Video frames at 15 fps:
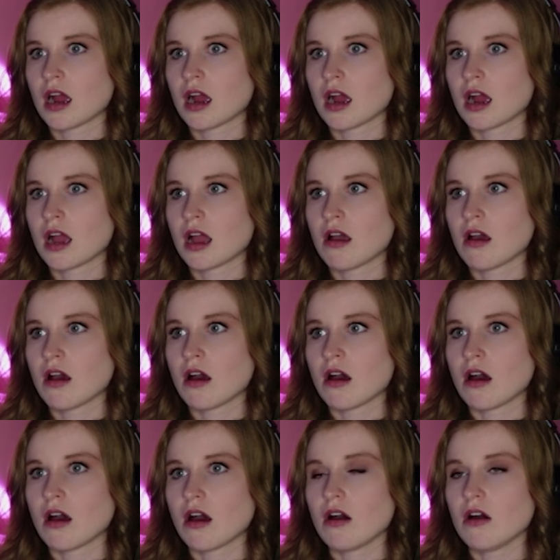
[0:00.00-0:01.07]
Get them
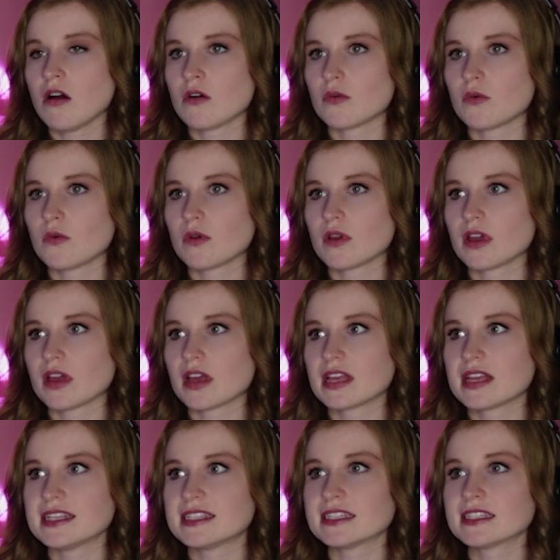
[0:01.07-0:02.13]
back. Oh,
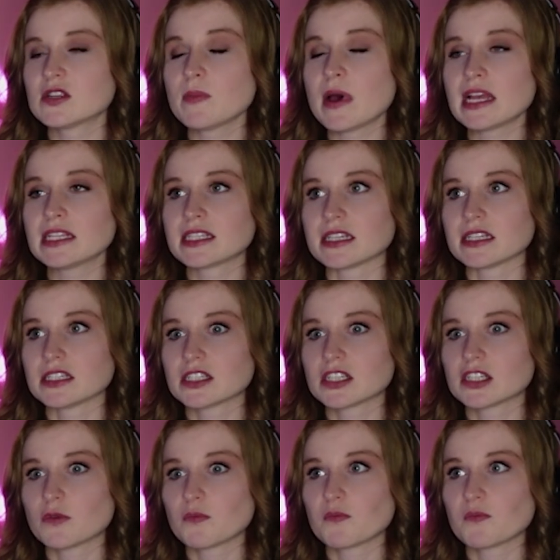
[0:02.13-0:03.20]
he sent a
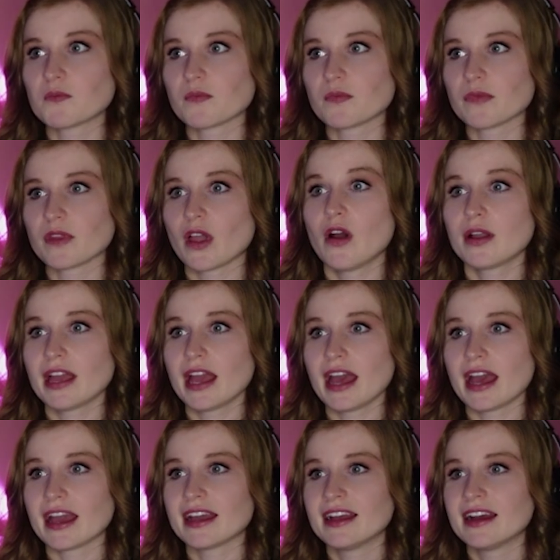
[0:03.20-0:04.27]
message.
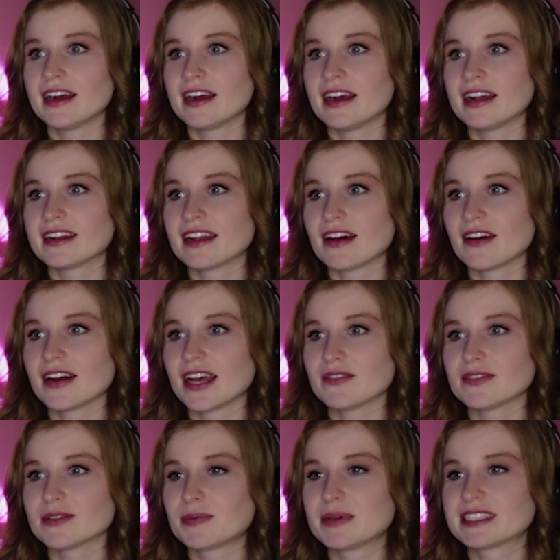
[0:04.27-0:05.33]
Okay. Now I
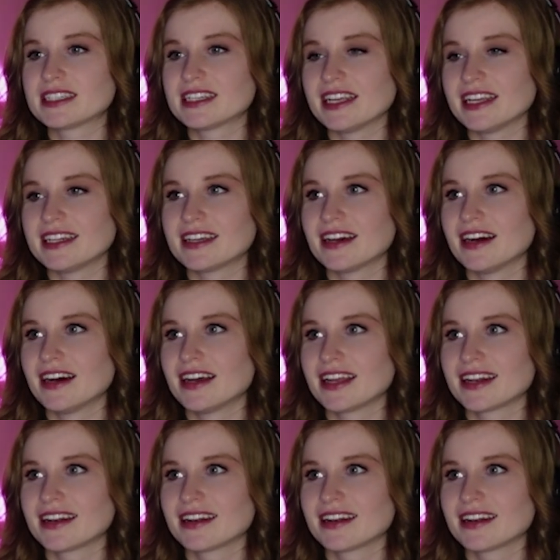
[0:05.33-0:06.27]
have a machine gun.